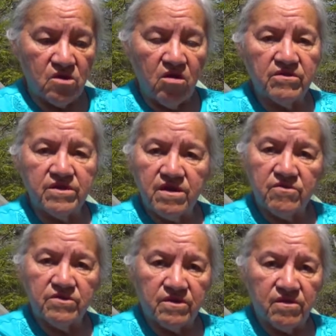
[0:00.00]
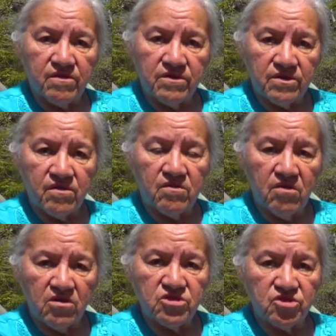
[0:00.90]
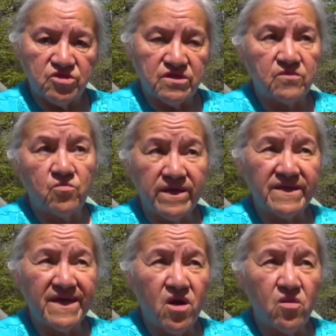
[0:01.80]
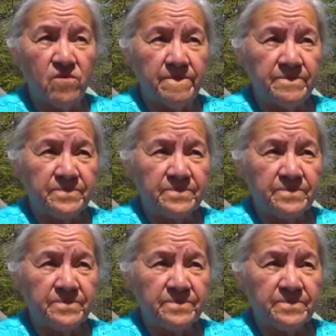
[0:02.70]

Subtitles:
all there in our lodges. And right now,